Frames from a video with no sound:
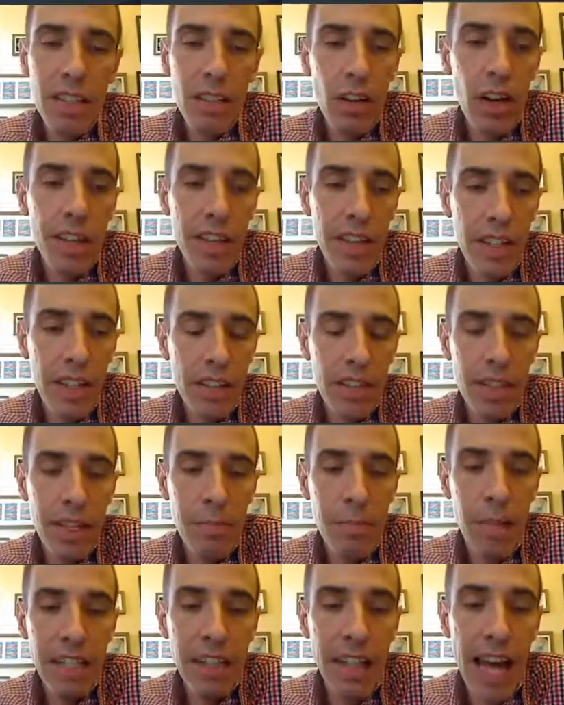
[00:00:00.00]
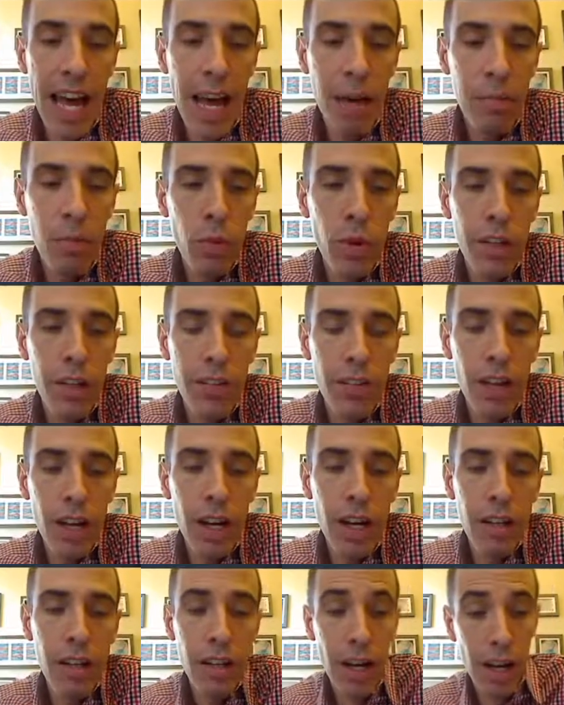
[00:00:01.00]
on this in my lab with
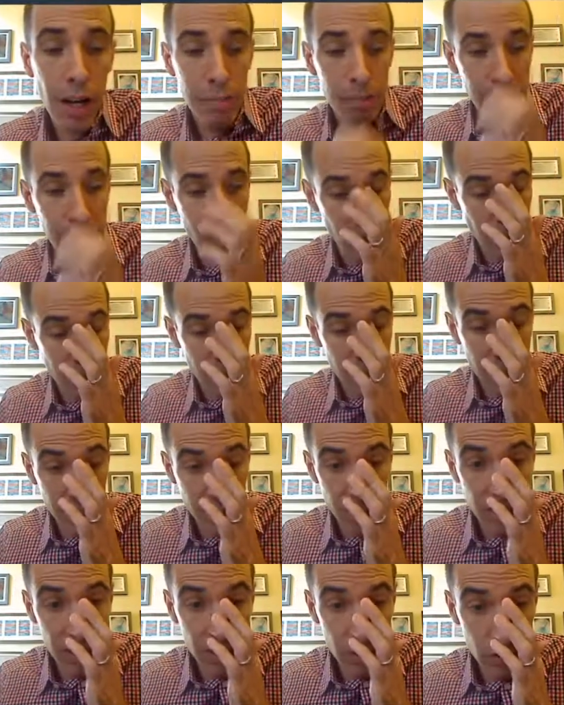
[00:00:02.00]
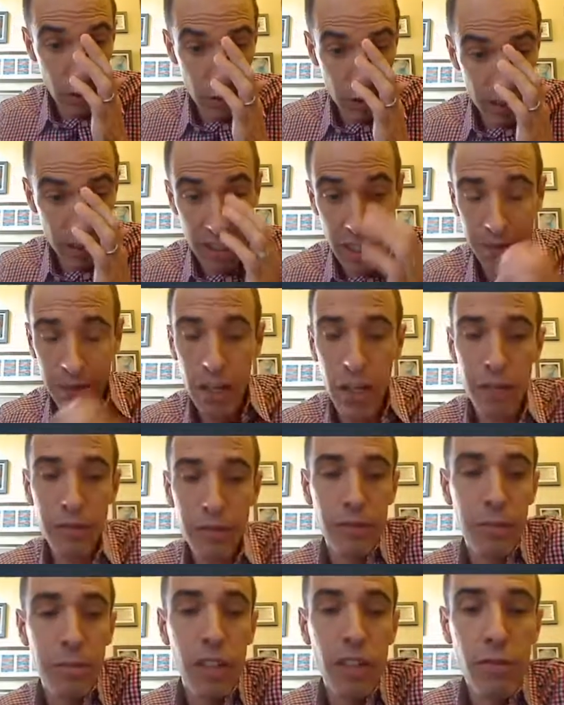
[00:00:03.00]
a PhD student, Stefan
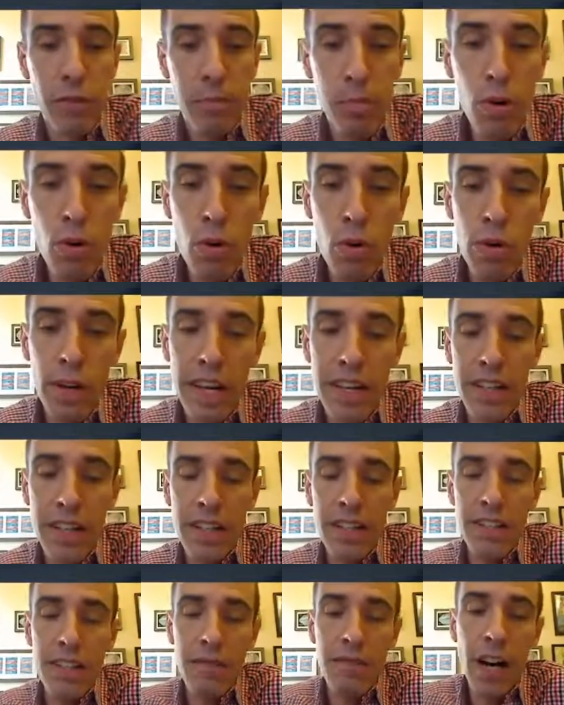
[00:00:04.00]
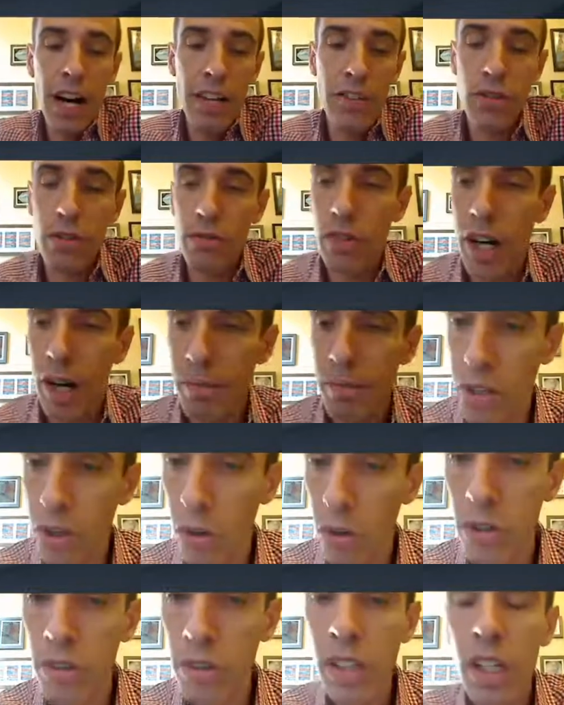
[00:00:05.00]
from Liverpool, and his advisor, Rob
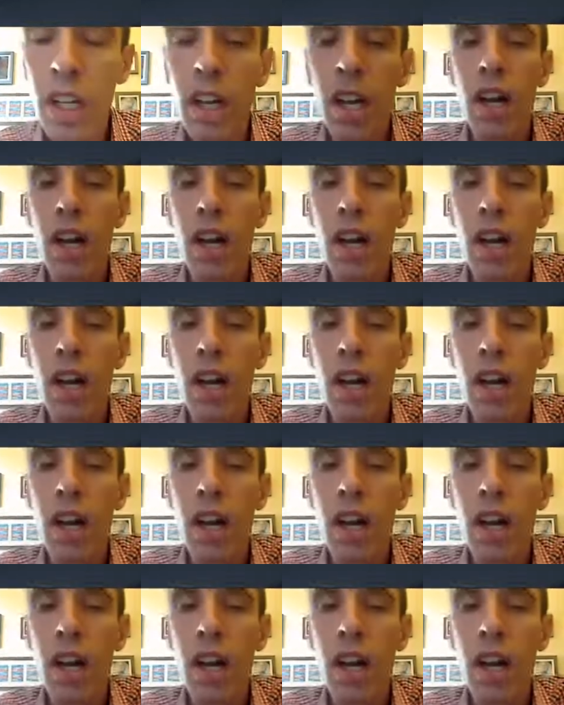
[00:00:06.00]
Duller.